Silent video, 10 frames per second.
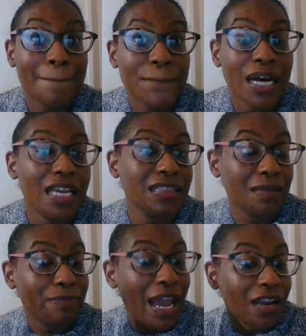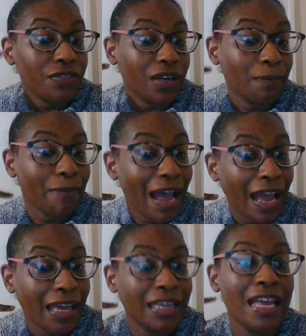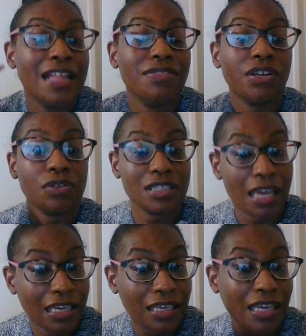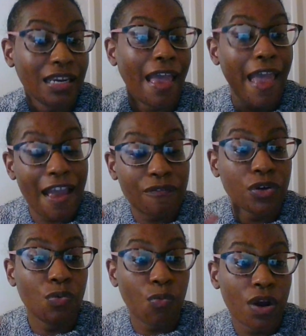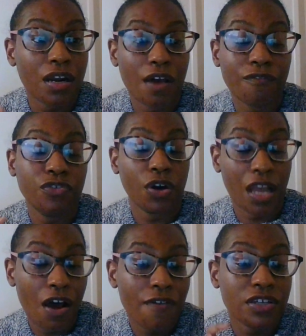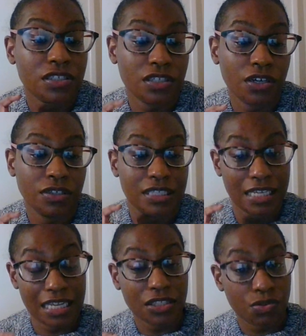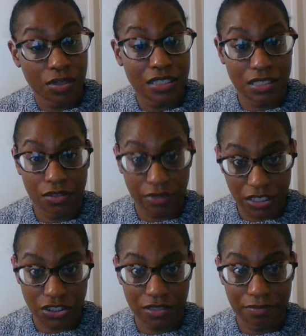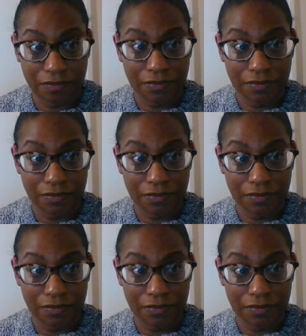but in the back of their mind, they're taking every one of your health concerns into consideration.